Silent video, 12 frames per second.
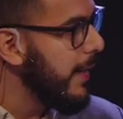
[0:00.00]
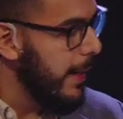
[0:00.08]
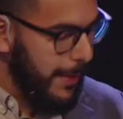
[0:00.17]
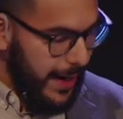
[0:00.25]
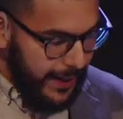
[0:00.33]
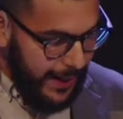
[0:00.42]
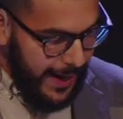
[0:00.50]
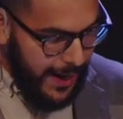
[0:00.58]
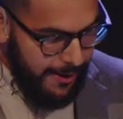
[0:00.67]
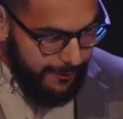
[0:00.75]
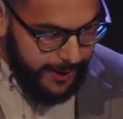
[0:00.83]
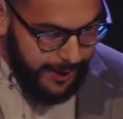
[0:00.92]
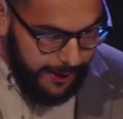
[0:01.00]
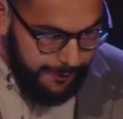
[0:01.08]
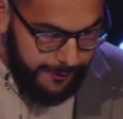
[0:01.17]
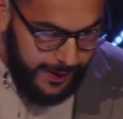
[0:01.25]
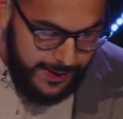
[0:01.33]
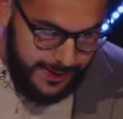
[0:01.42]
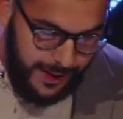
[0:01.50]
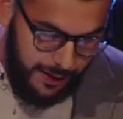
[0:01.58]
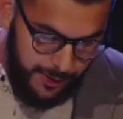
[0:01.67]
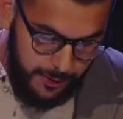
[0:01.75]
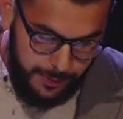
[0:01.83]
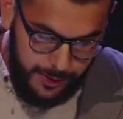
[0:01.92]
Am I going to have enough to
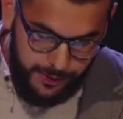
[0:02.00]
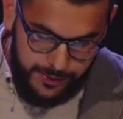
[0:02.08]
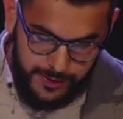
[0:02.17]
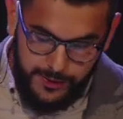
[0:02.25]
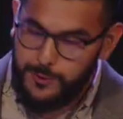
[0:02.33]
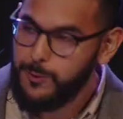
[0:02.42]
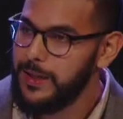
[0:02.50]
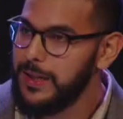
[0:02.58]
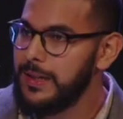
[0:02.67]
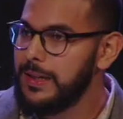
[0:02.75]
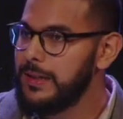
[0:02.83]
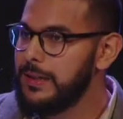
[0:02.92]
cover the bills this week?